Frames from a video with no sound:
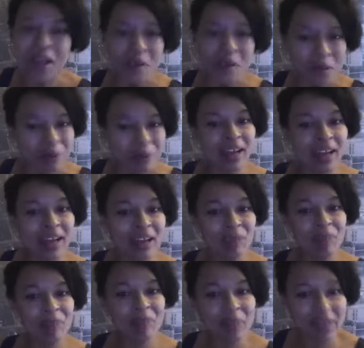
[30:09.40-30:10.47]
but
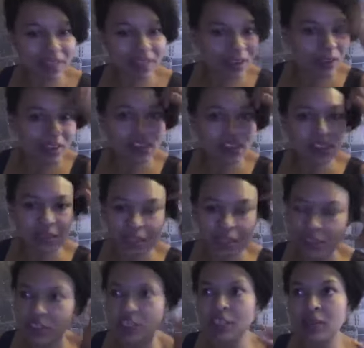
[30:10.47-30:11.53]
they
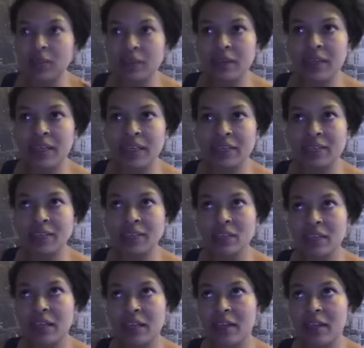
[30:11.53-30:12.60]
do, and you
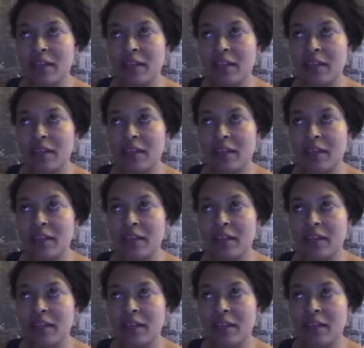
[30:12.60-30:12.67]
get